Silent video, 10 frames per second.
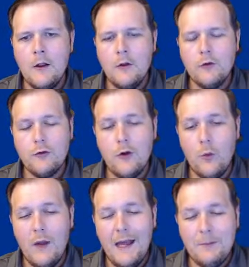So
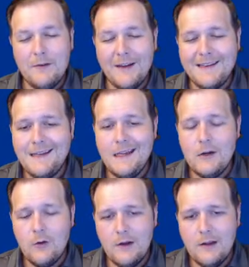what happens if I
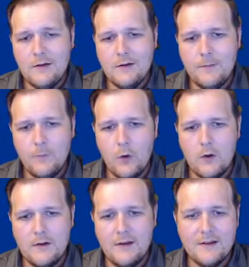decrease
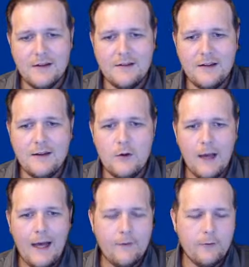or discontinue
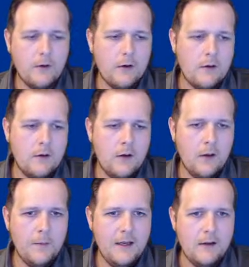Afrin
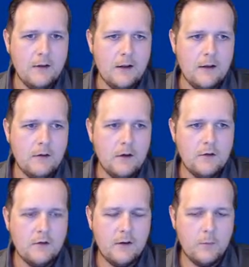immediately?
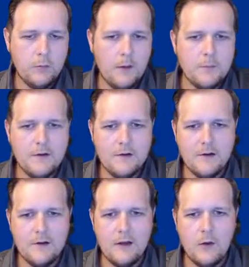Just abrupt
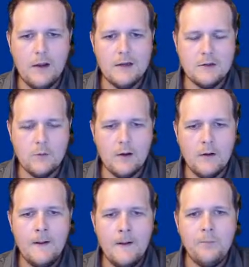discontinuation. Well,
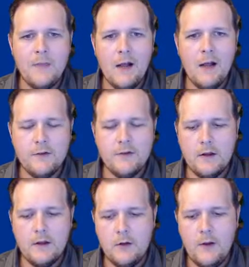now all of a
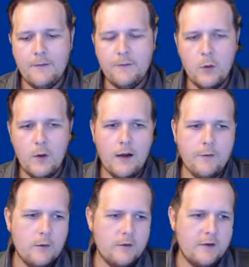sudden you have fewer
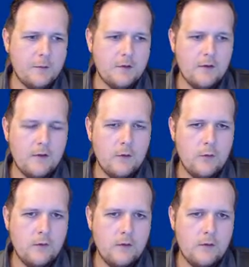alpha receptors on
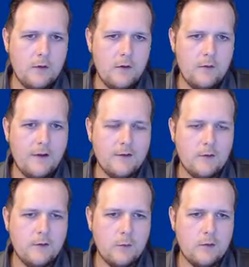those
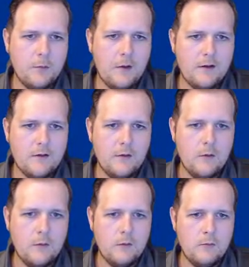vessels to respond
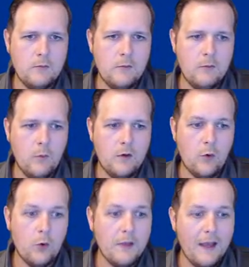to what
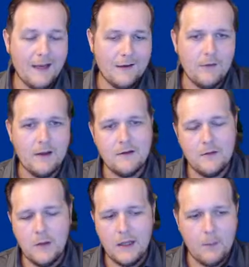normally activates
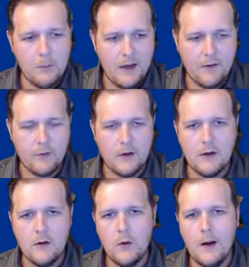them, like epinephrine
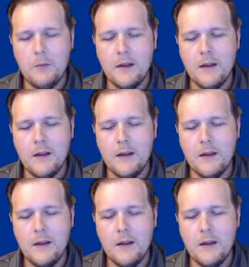and norepi.